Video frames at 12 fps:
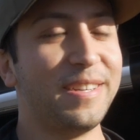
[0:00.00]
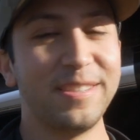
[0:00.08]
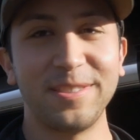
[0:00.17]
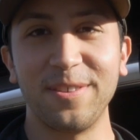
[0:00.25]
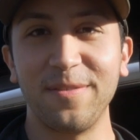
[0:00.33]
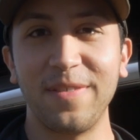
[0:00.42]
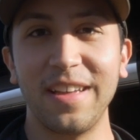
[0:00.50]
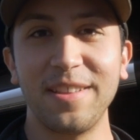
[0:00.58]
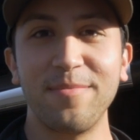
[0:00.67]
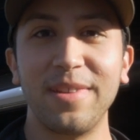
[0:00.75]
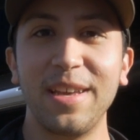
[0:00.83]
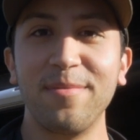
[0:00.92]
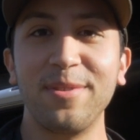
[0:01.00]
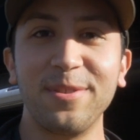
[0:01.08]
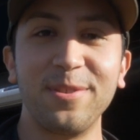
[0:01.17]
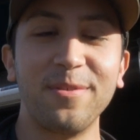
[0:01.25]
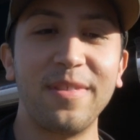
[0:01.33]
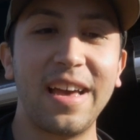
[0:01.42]
So finally been able to
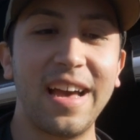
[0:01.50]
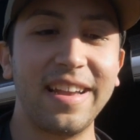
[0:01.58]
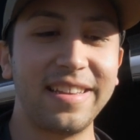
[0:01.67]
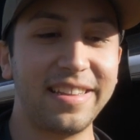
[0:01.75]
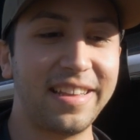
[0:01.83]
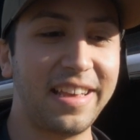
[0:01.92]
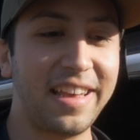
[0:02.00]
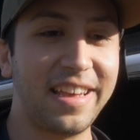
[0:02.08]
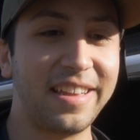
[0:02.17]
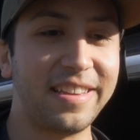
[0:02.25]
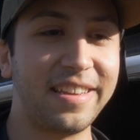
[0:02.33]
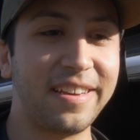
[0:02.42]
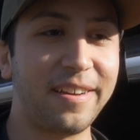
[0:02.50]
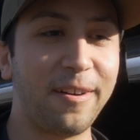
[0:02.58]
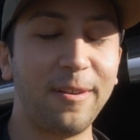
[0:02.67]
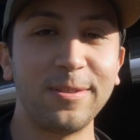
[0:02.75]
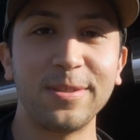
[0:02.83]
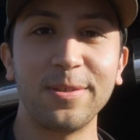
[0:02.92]
do that, and
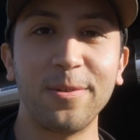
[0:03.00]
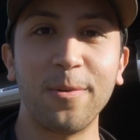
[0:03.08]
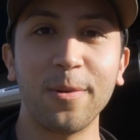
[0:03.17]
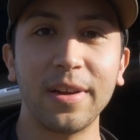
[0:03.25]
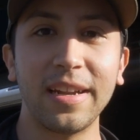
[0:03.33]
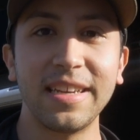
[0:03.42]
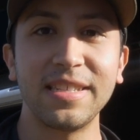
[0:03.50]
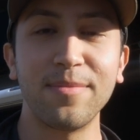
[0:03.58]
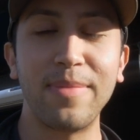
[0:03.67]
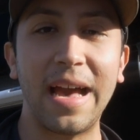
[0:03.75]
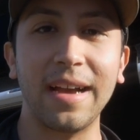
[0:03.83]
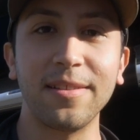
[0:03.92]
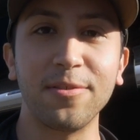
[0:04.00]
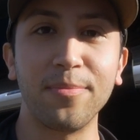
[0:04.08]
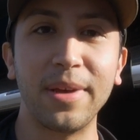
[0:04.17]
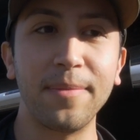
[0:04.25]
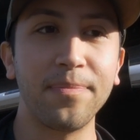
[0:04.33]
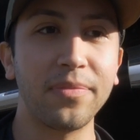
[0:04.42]
also organize the back a little
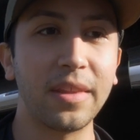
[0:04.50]
bit.